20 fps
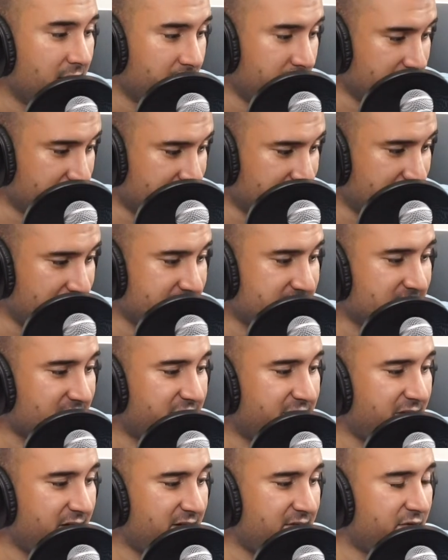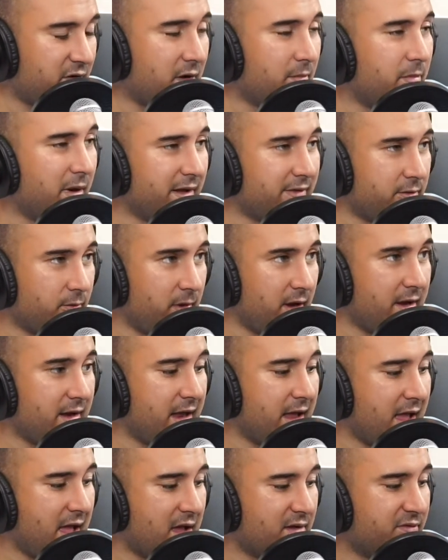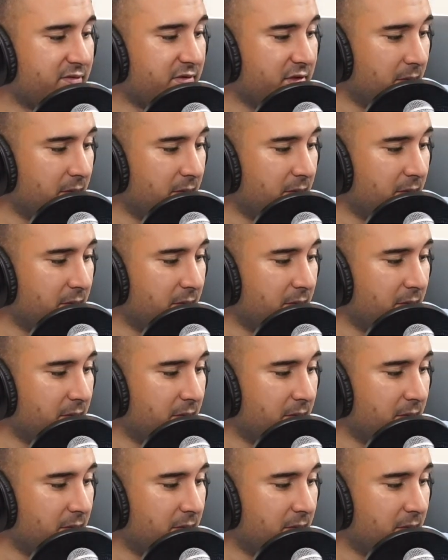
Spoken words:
The Saints are favorite by 3.5.